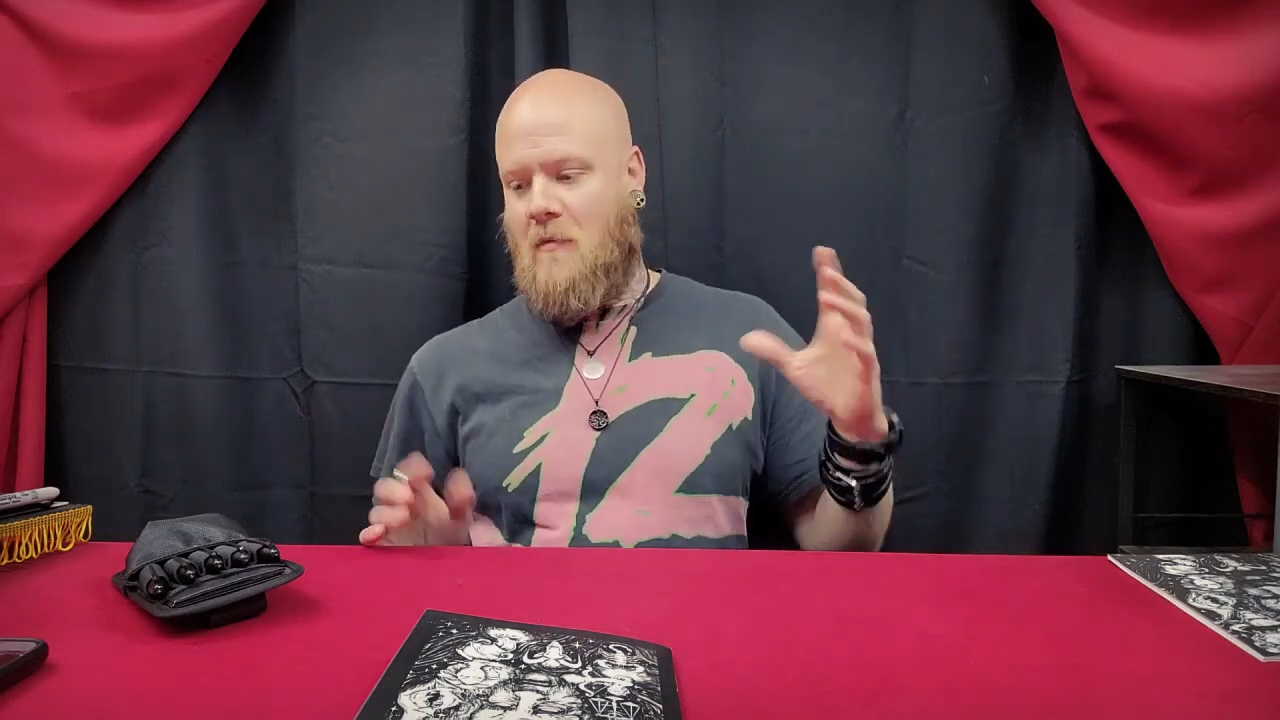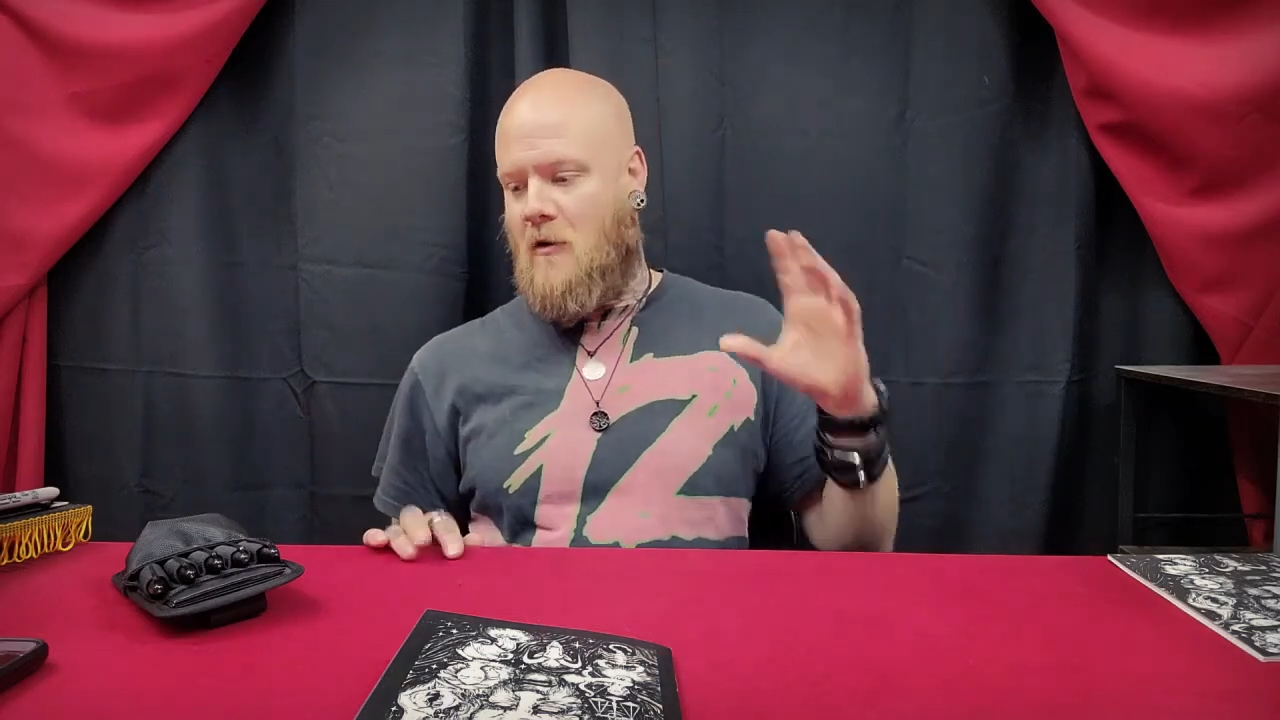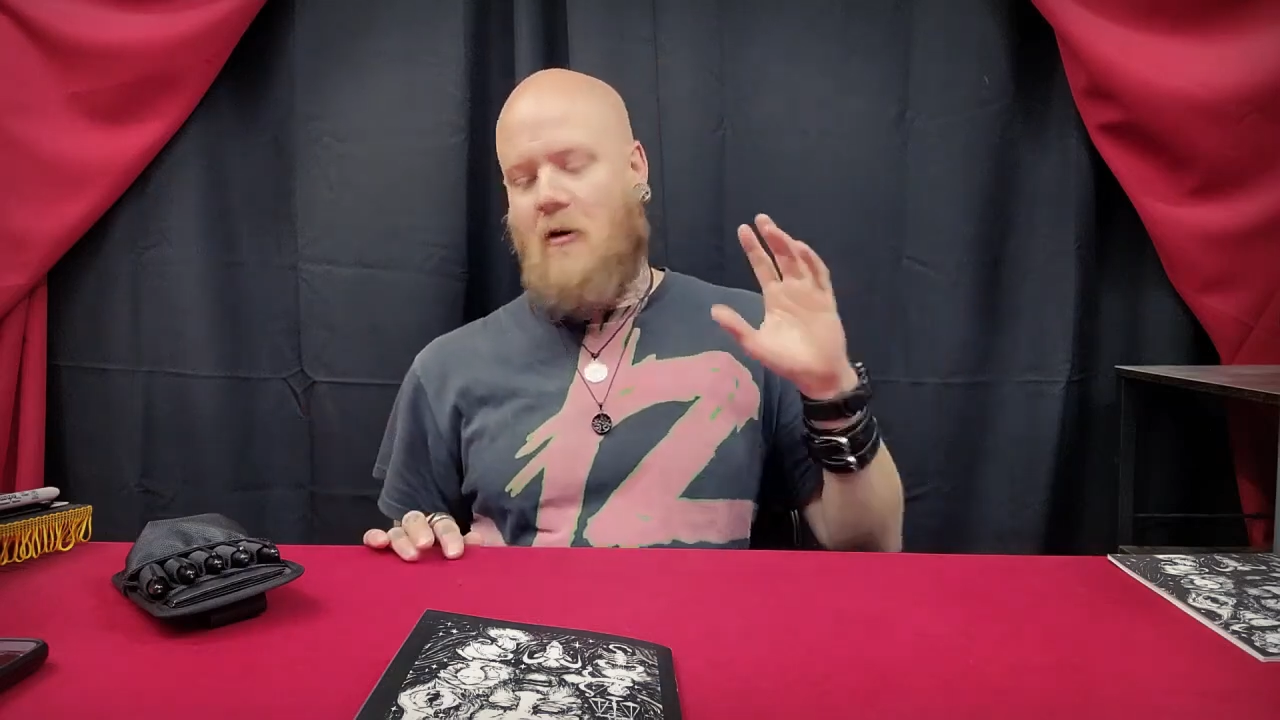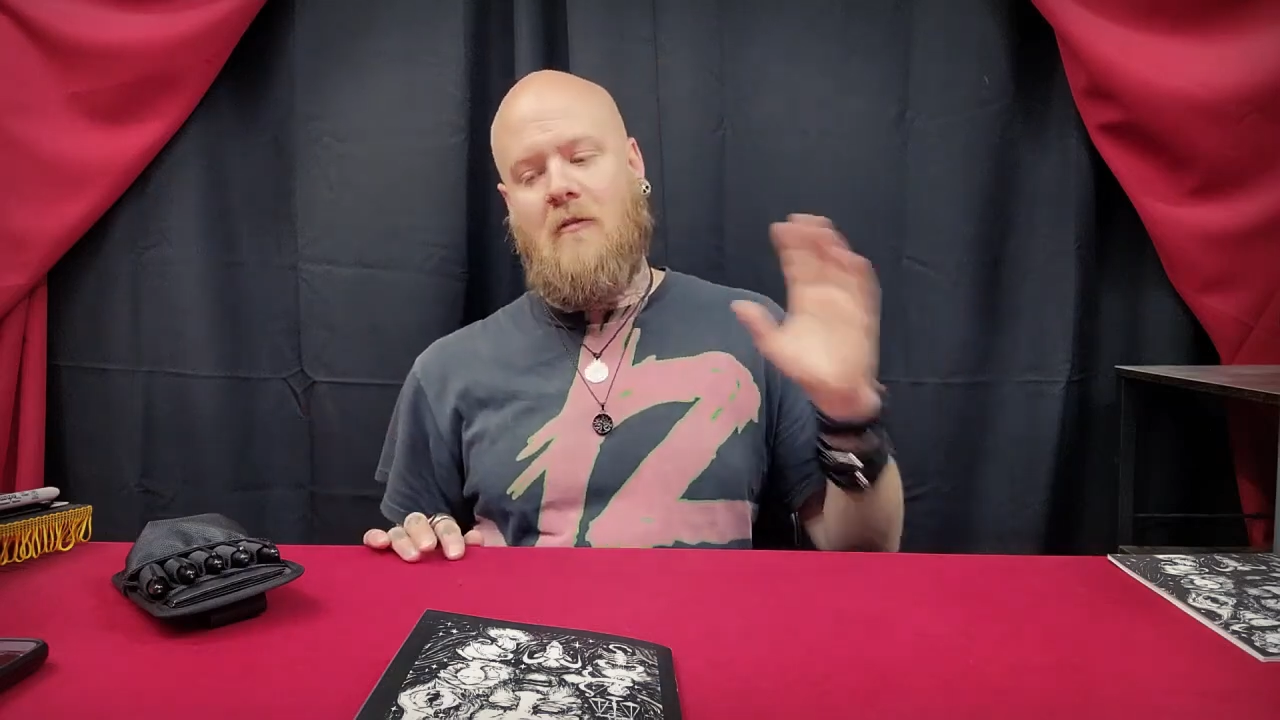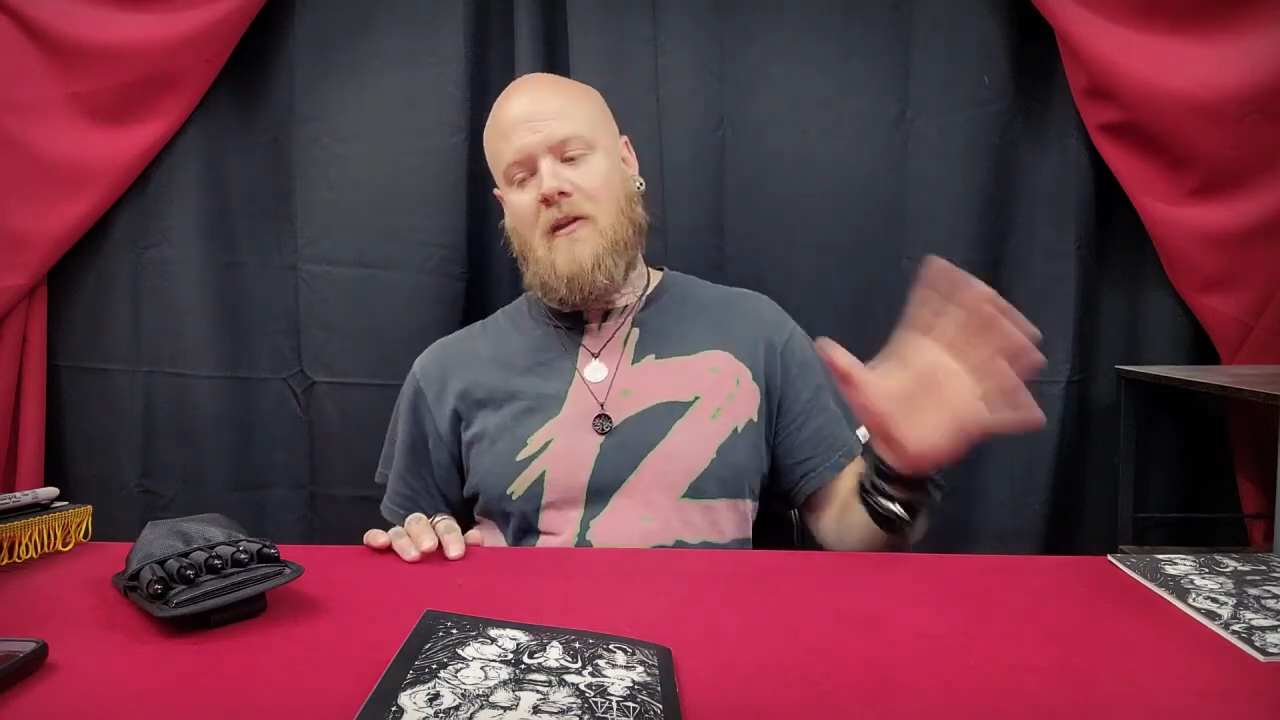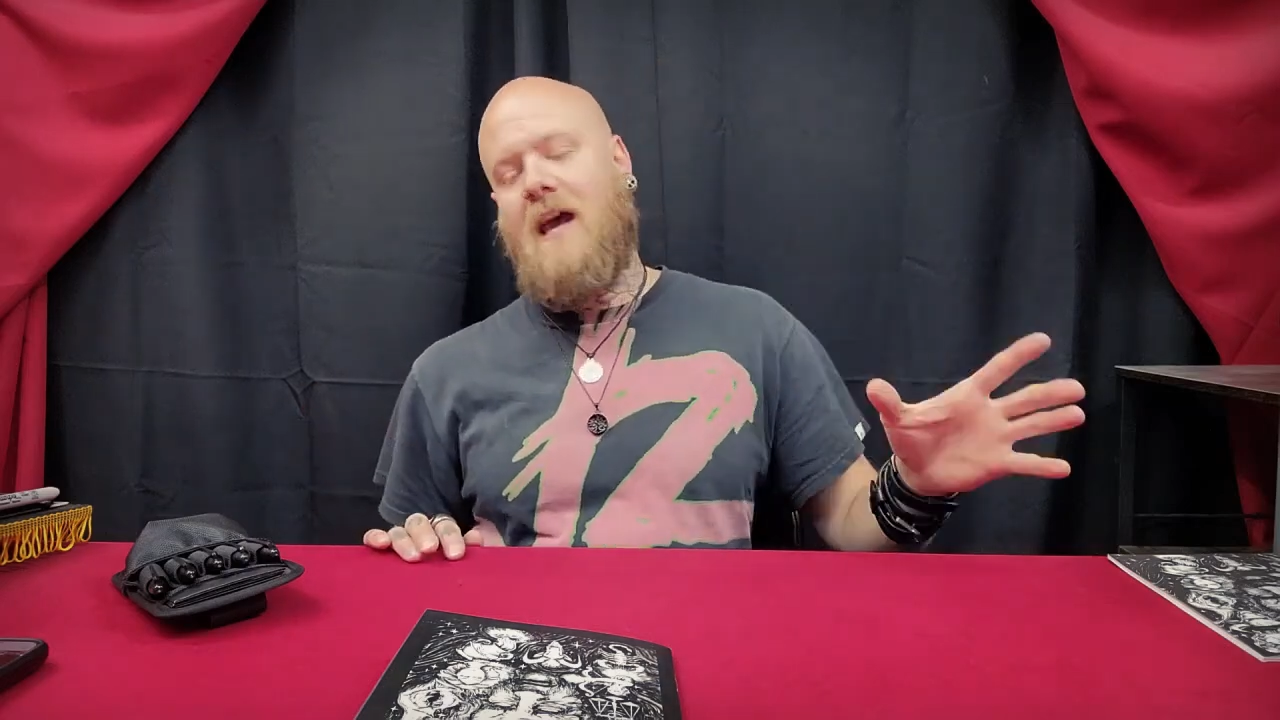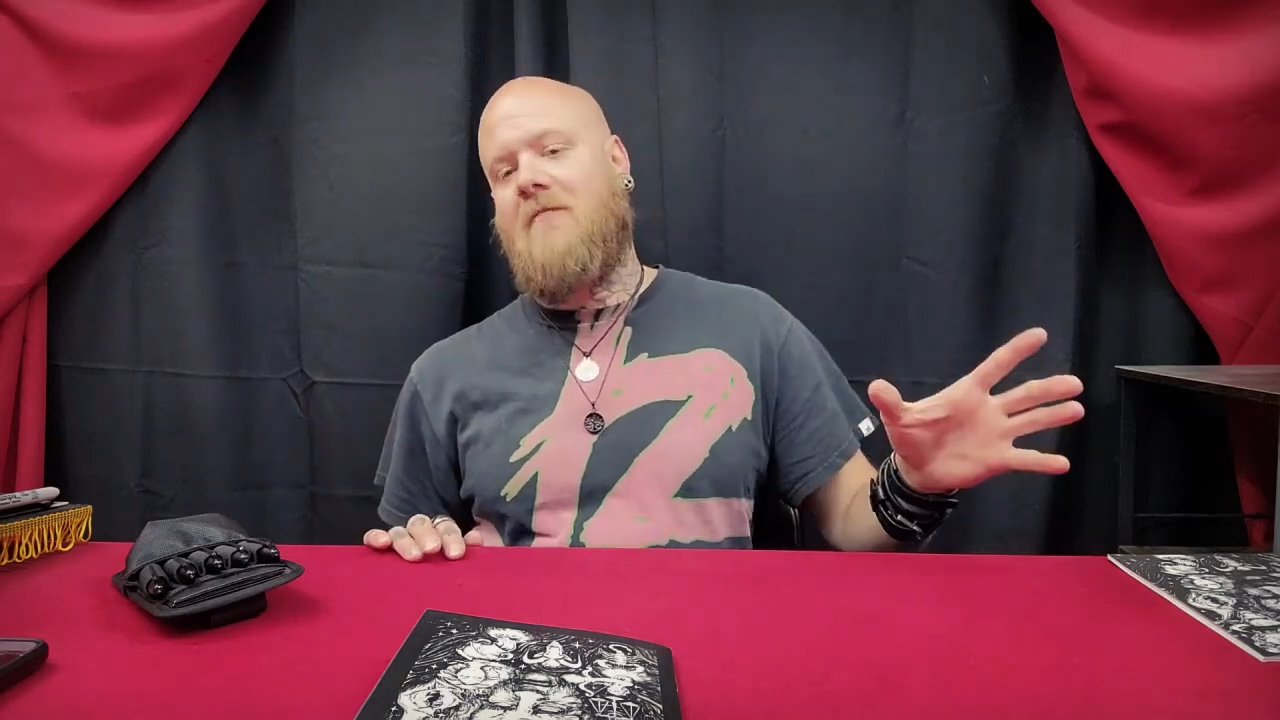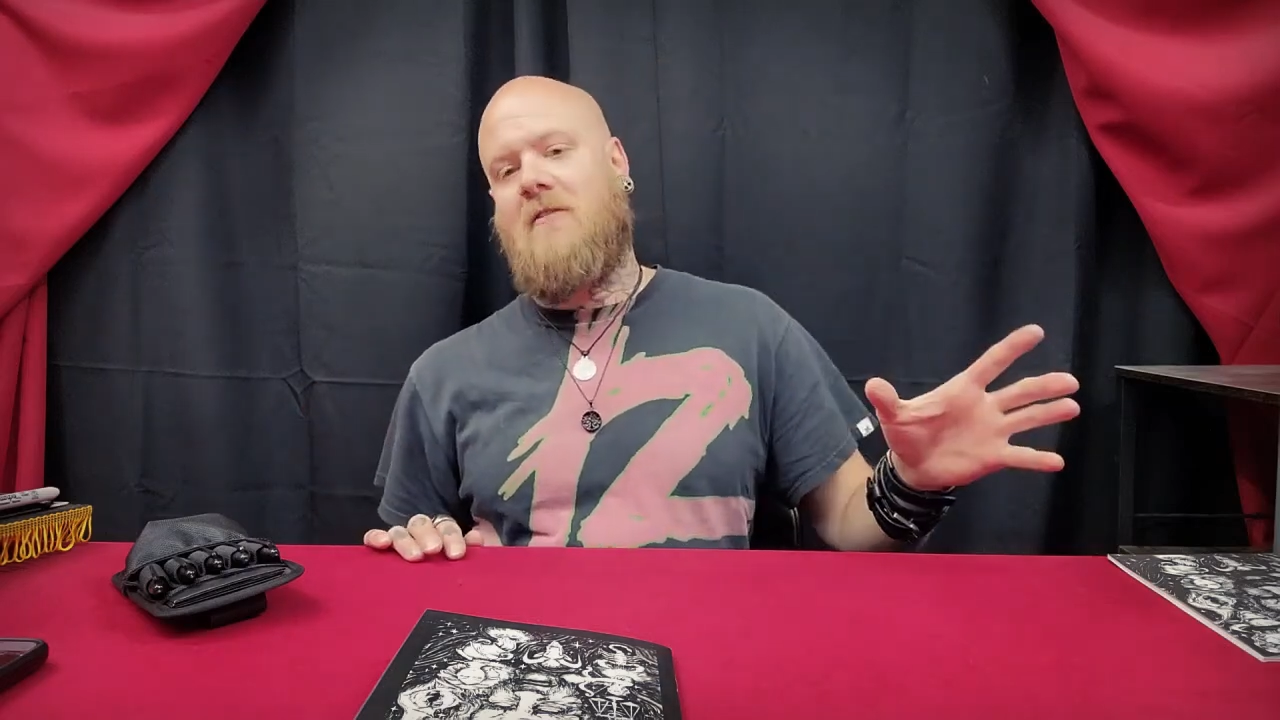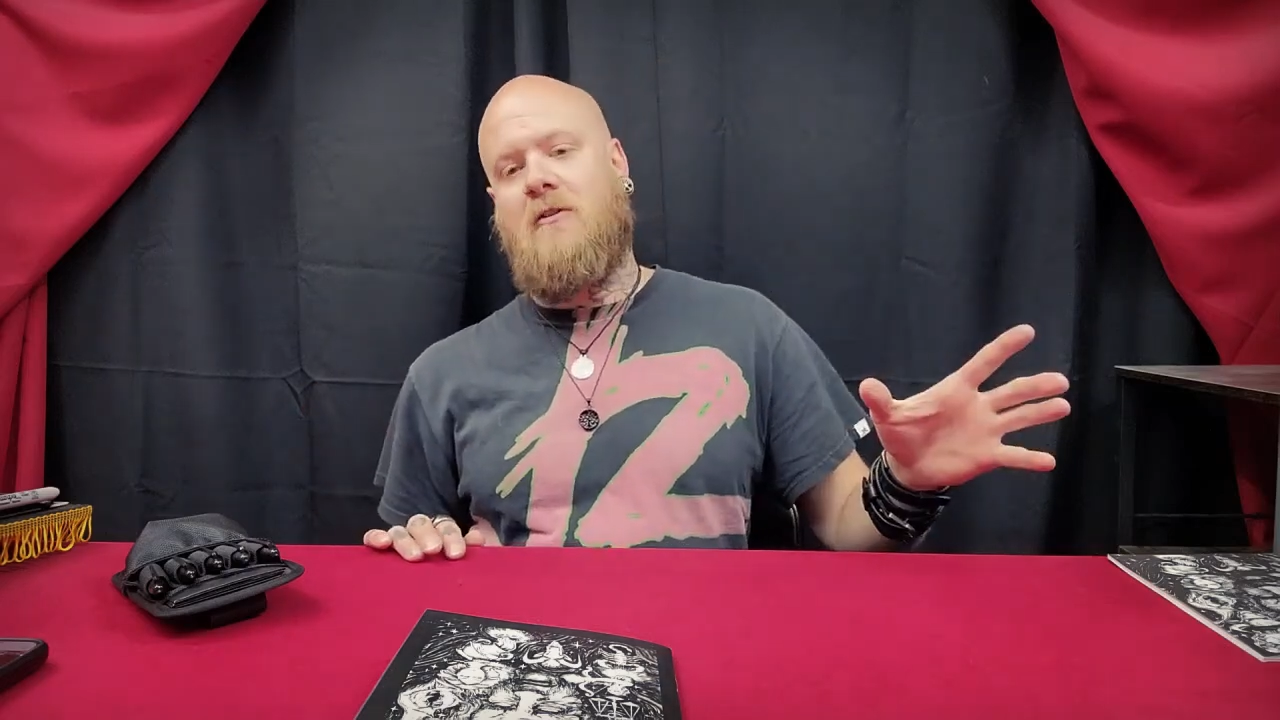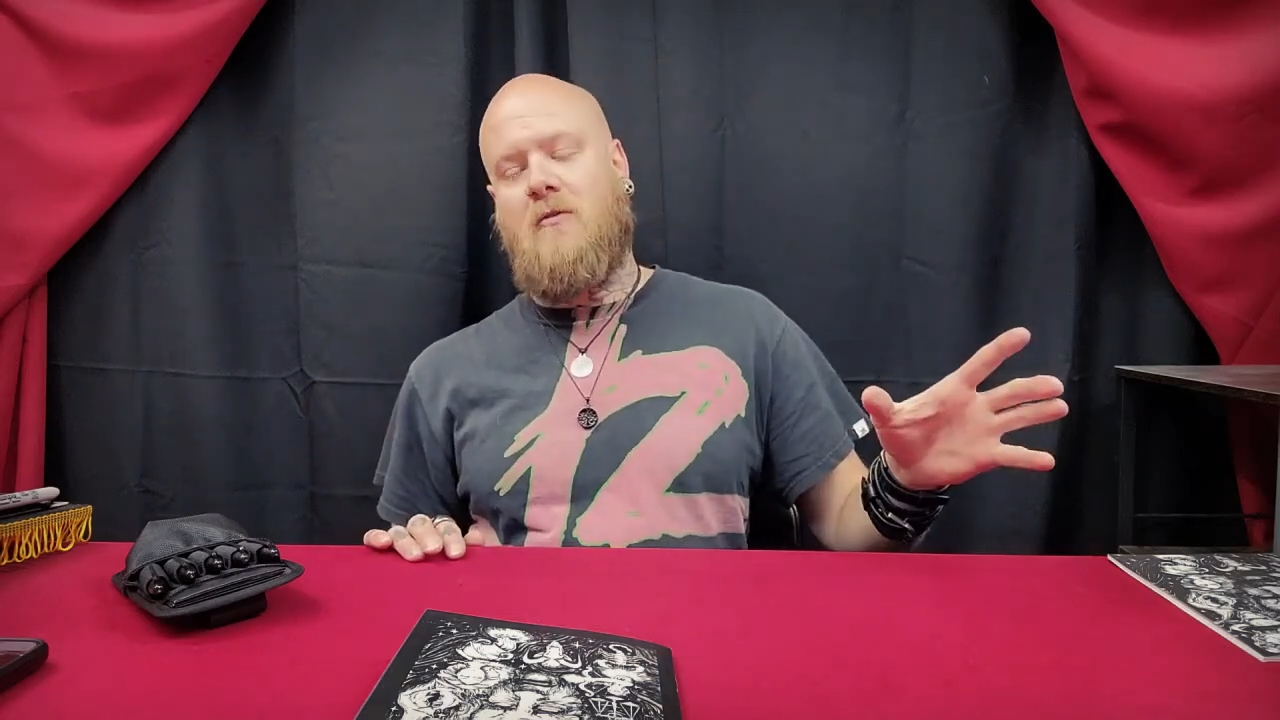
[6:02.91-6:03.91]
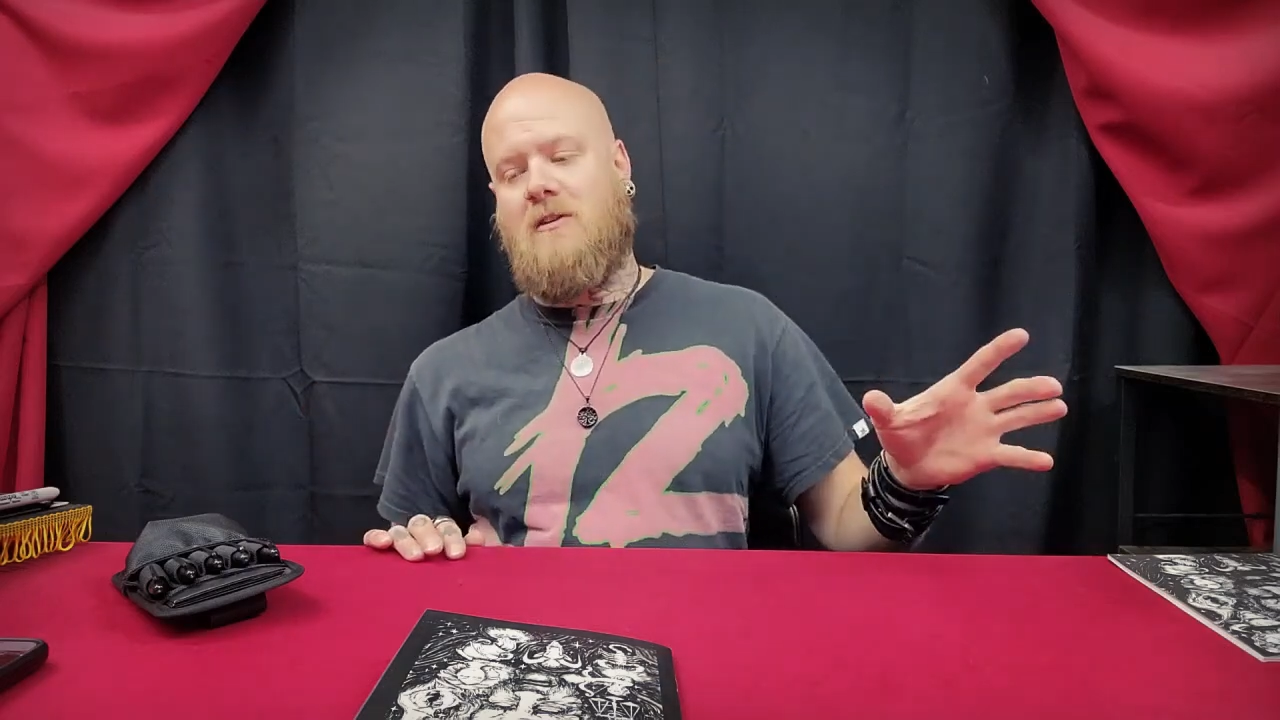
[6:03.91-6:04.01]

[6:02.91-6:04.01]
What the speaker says: but all they have to do